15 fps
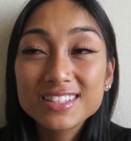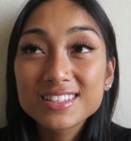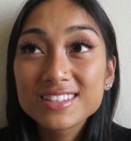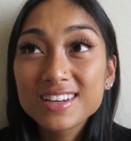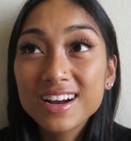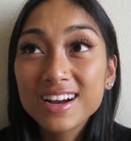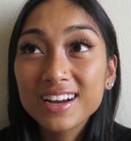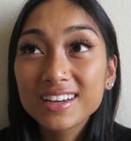is
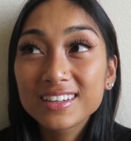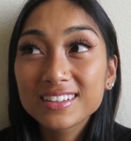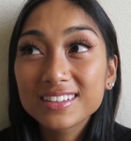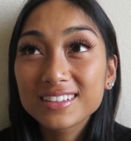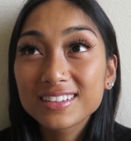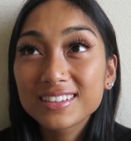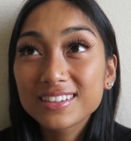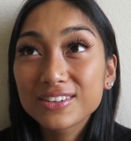not
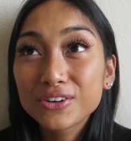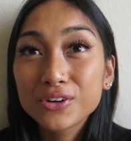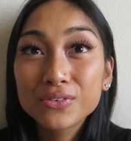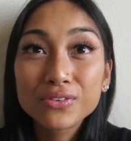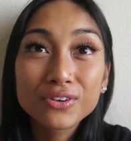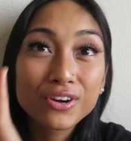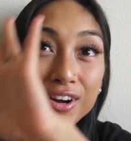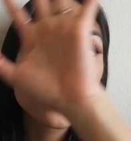
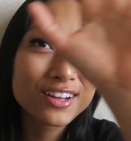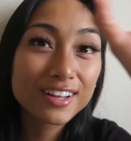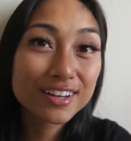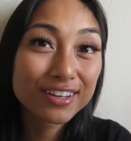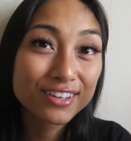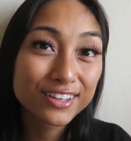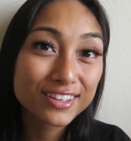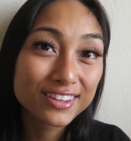overall
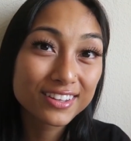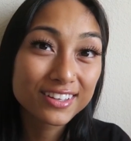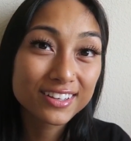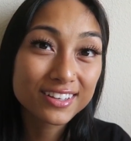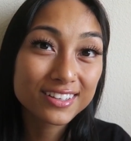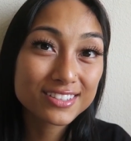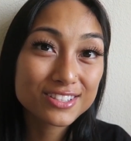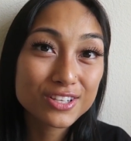a good
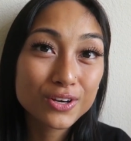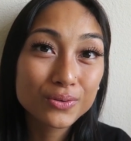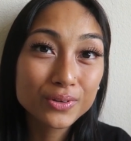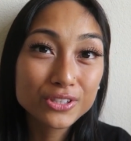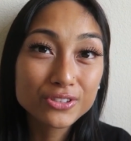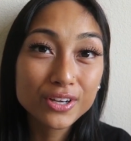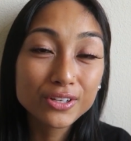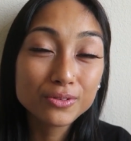look. So
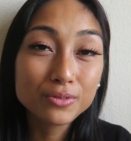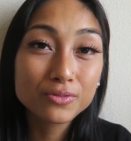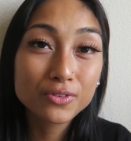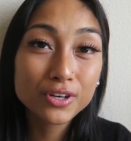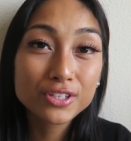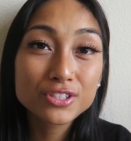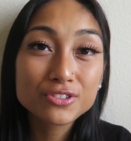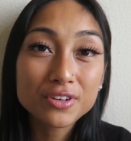we try to
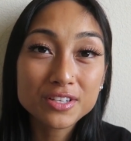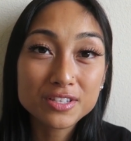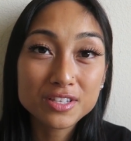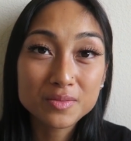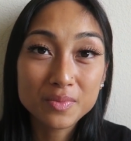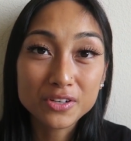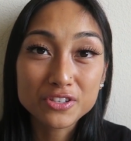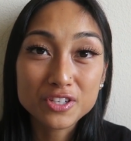avoid stress
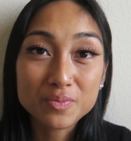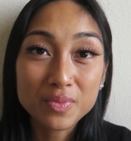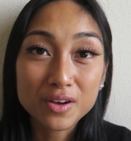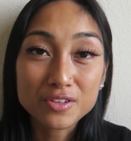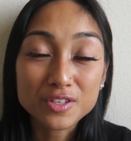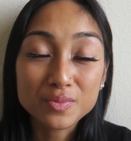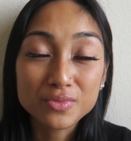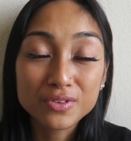as much as
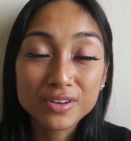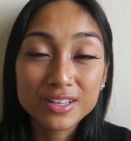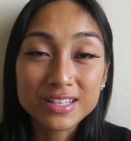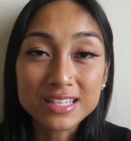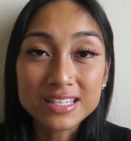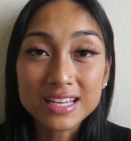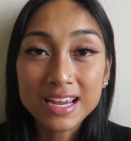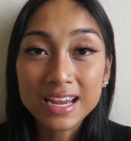possible
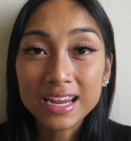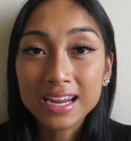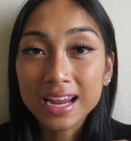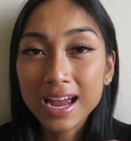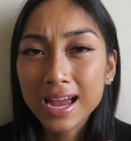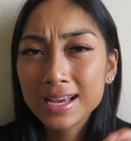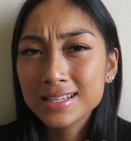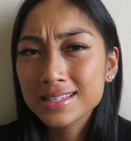and
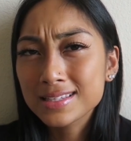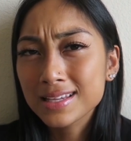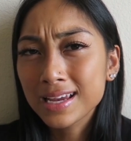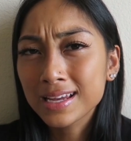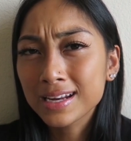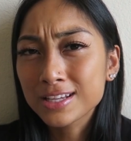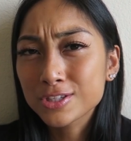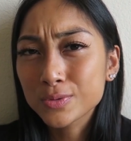stay as
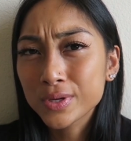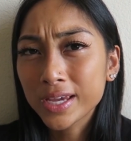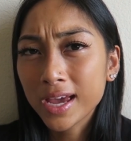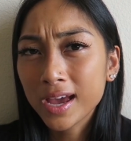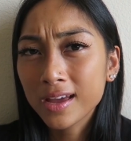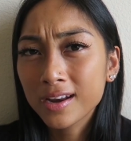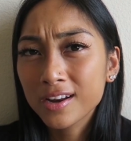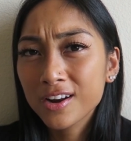sane as we
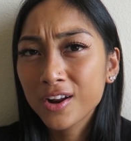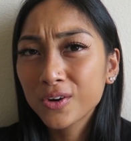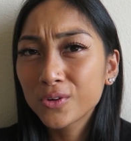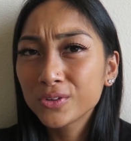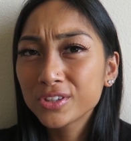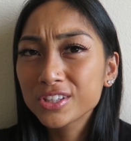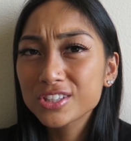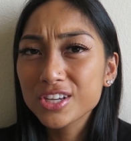can, not
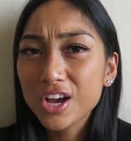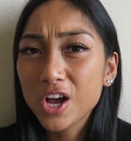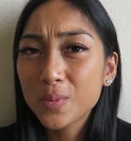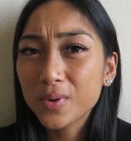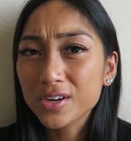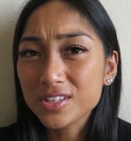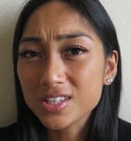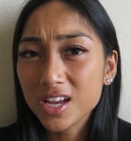only to
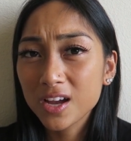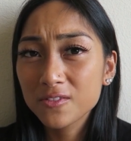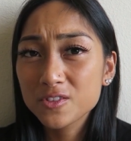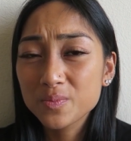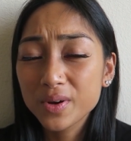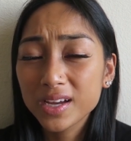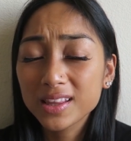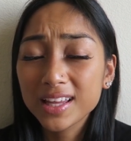help
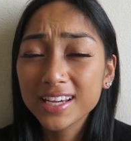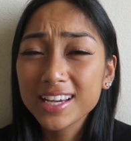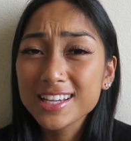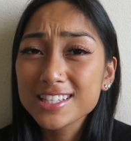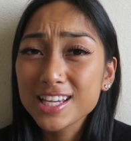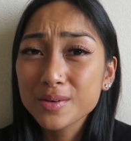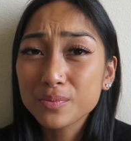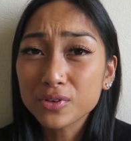ourselves, but like
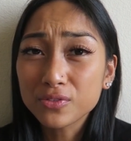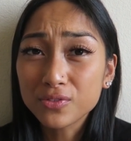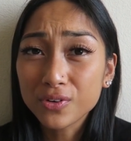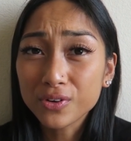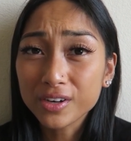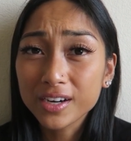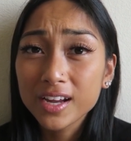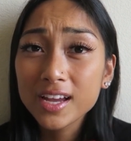I said
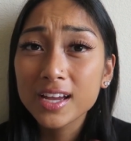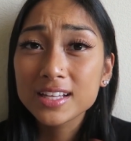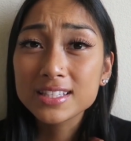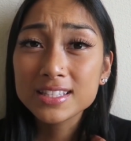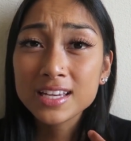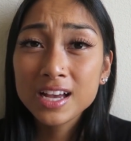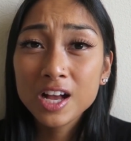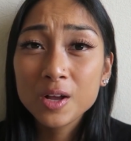before,
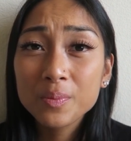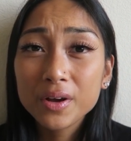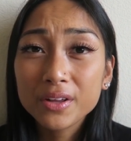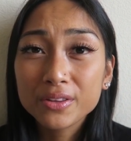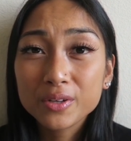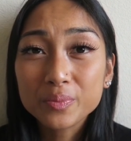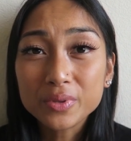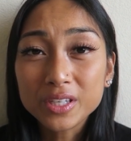to help
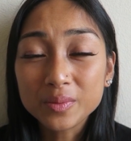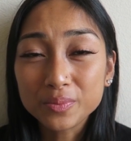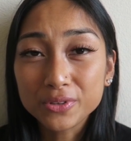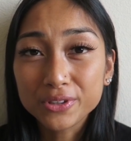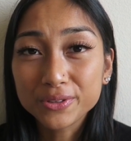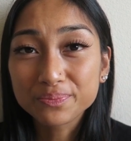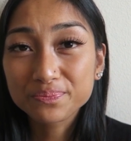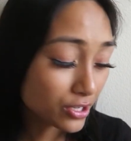other
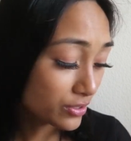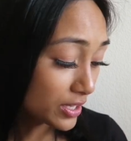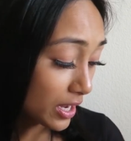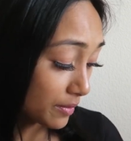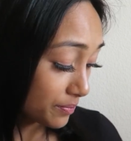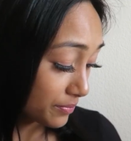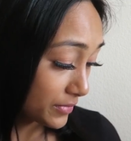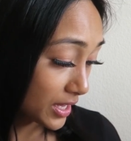people. So
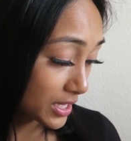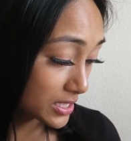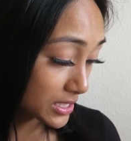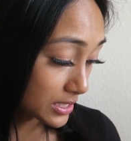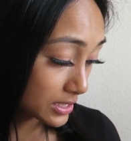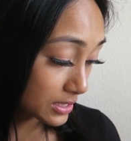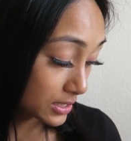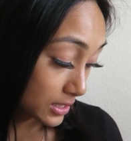yeah,
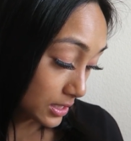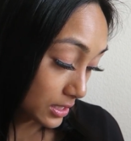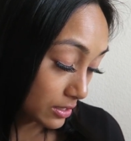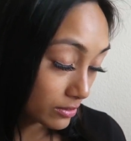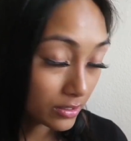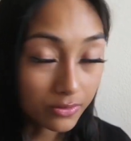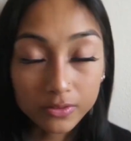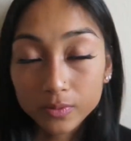that's, you
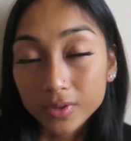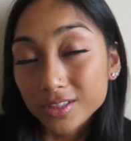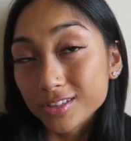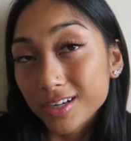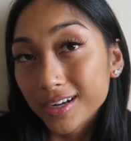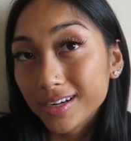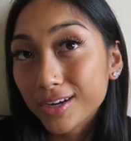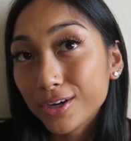know, if you want
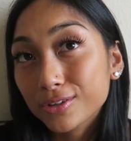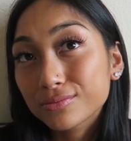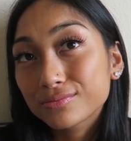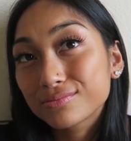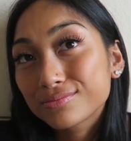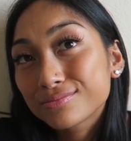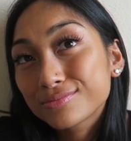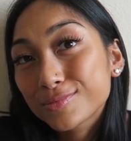to try it out,
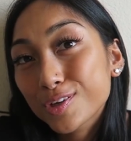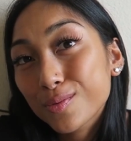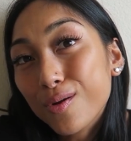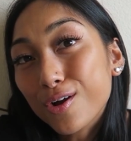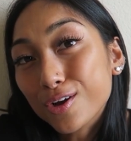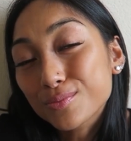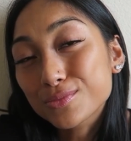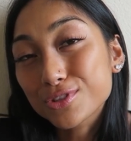you're
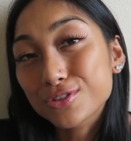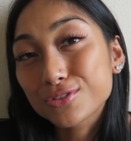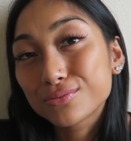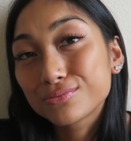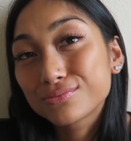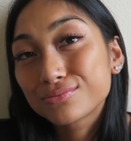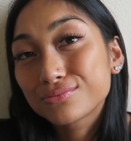welcome to